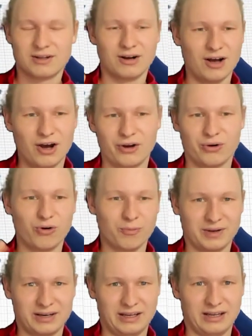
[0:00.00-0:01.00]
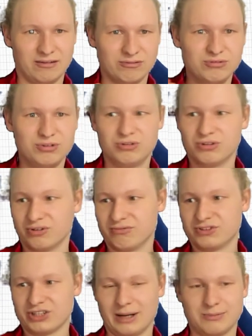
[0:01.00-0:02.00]
ergonomically good
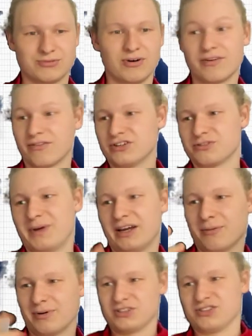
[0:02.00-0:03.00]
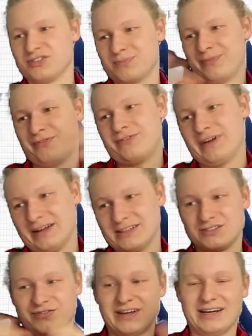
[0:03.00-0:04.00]
shapes, rather than just being a bunch of
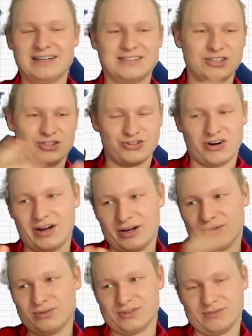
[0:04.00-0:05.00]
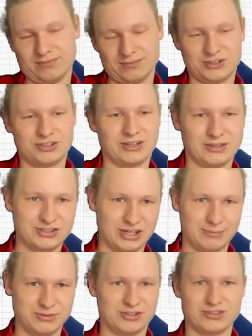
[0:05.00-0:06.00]
spheres and triangles and
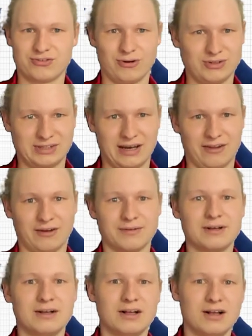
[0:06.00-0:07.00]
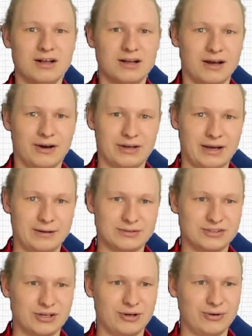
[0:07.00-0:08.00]
shapes just thrown together. Okay,
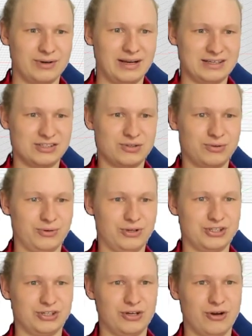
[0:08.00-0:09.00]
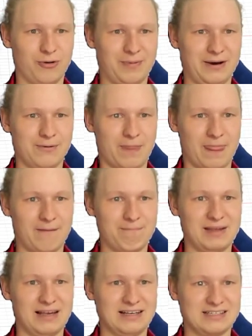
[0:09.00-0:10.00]
so next tool you should know about
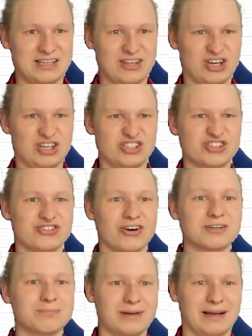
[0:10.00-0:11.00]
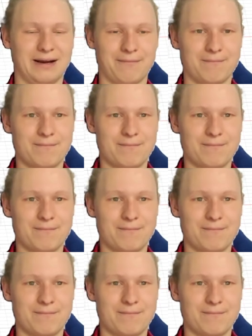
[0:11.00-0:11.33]
is the construct plane.